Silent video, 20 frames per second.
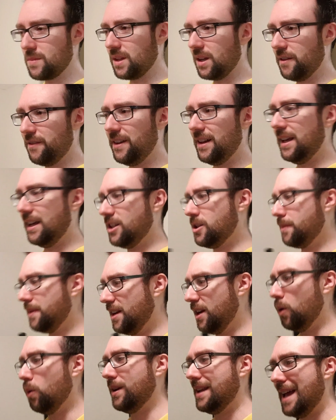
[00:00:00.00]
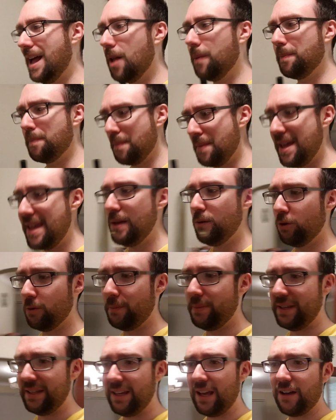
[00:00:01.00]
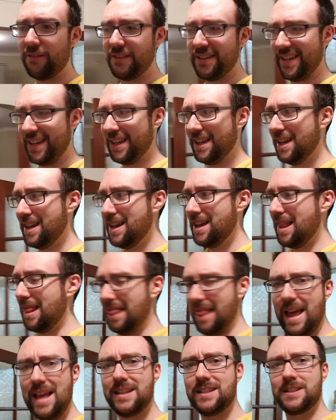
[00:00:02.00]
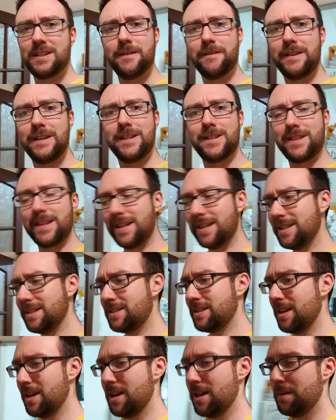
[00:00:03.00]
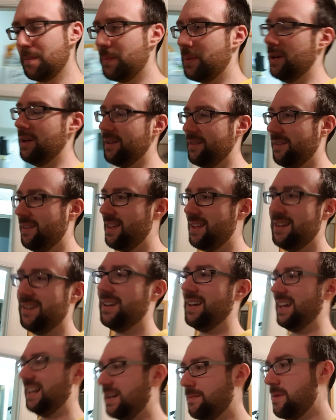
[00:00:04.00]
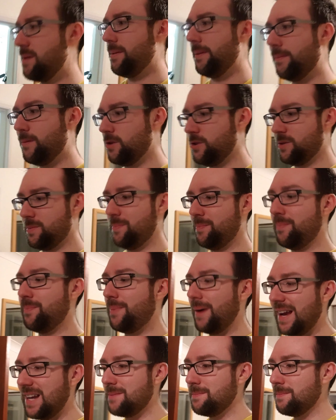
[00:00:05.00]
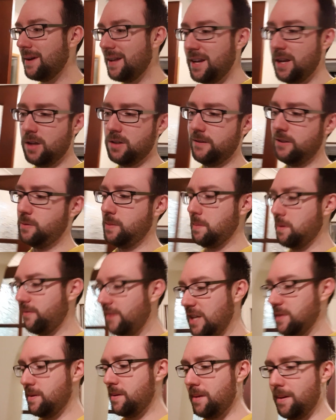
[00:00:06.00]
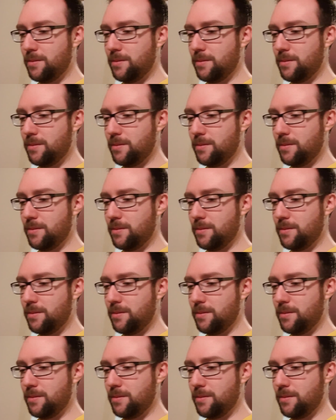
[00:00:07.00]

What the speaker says: I feel like something that would help me would be having less of these things. But then again, maybe I'm just biting my nose or my face. Maybe